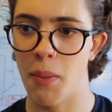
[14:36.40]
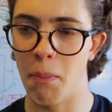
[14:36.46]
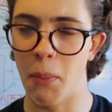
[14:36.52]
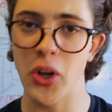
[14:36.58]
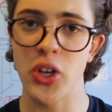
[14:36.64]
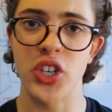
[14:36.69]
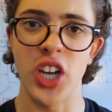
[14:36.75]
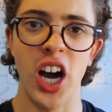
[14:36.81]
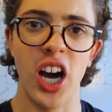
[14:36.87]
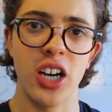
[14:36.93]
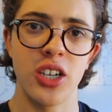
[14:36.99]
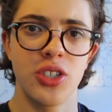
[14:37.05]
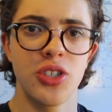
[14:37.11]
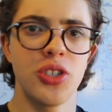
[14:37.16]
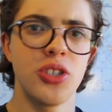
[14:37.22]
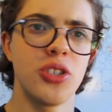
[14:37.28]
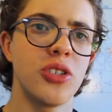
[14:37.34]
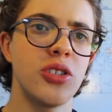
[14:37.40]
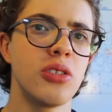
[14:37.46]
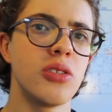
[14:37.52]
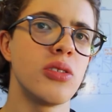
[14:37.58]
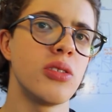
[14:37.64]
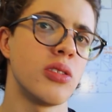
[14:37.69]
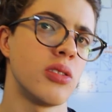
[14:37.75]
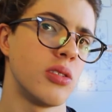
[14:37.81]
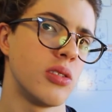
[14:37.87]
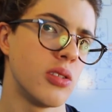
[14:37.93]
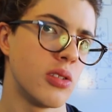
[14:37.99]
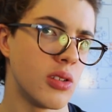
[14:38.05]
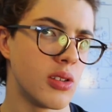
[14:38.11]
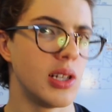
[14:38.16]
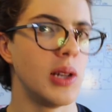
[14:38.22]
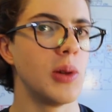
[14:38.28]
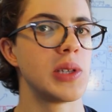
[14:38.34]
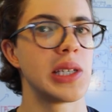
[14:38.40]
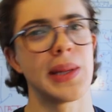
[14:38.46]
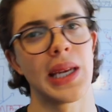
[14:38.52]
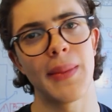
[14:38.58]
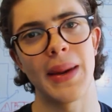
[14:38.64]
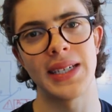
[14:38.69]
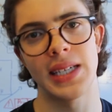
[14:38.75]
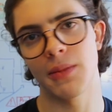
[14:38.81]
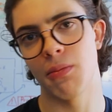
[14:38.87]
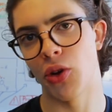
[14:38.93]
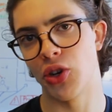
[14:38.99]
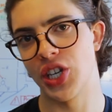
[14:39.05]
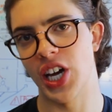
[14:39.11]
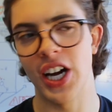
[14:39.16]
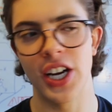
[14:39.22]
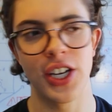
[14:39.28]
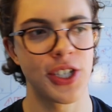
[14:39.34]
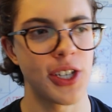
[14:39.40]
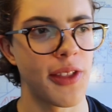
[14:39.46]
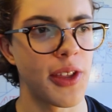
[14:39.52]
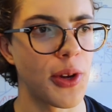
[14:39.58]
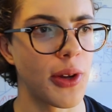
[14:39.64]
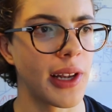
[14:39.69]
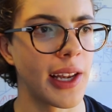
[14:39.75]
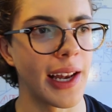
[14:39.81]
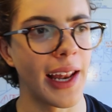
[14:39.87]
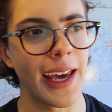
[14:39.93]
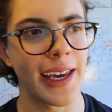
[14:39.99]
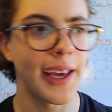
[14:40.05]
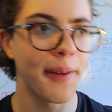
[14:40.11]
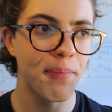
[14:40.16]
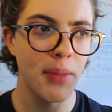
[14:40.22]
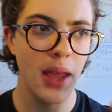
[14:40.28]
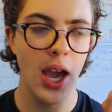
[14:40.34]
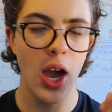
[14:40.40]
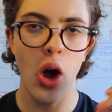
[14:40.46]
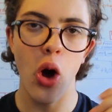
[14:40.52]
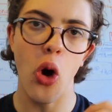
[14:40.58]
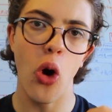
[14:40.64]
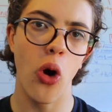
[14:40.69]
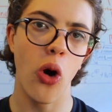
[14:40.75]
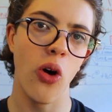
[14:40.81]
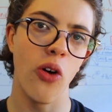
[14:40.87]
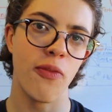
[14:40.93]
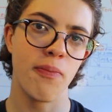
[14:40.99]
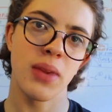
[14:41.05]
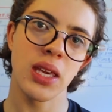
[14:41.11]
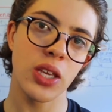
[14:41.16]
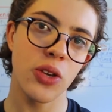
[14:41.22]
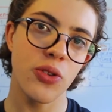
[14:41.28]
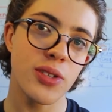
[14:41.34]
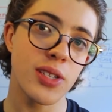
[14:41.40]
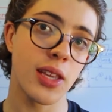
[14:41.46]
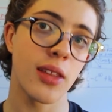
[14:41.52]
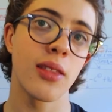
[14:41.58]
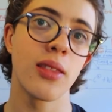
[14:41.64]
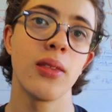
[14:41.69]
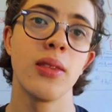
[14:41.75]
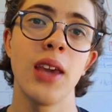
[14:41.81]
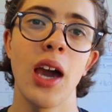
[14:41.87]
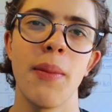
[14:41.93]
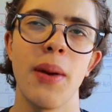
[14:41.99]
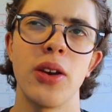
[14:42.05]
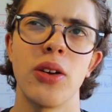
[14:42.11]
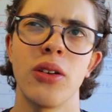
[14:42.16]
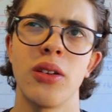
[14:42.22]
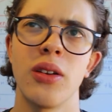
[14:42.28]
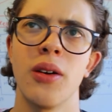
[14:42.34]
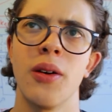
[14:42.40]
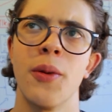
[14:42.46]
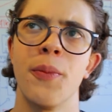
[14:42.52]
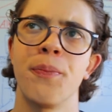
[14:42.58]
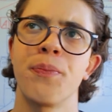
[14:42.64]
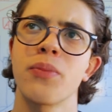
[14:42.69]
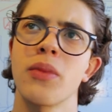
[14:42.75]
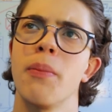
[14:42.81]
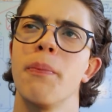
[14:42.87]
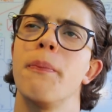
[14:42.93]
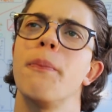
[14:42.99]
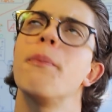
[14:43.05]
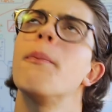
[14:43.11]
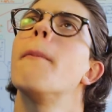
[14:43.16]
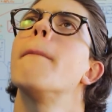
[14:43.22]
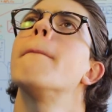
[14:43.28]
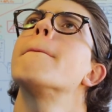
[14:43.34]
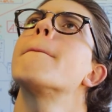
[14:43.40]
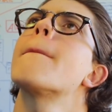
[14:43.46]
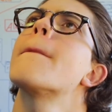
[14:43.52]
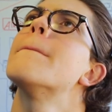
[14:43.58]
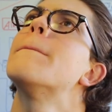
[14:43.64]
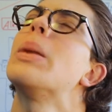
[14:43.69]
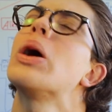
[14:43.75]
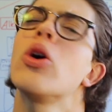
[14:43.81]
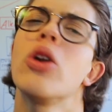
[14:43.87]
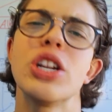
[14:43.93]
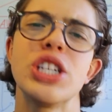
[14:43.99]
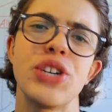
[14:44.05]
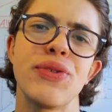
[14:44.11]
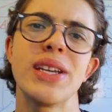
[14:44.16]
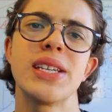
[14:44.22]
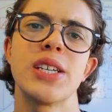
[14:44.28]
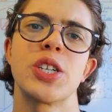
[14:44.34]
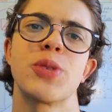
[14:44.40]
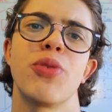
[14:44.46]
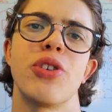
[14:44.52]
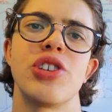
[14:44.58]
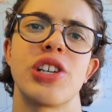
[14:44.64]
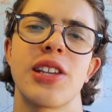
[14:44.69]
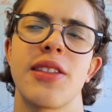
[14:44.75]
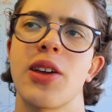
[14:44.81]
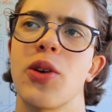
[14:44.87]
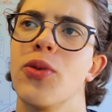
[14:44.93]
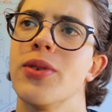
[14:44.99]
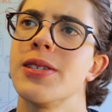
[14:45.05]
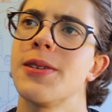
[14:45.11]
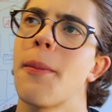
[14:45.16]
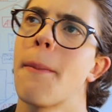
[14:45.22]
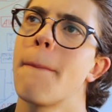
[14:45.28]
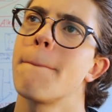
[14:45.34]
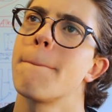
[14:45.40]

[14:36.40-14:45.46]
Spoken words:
montage, little cinematic montage, I think you're gonna like it, of me using the iPad on a biology research project, I think it was.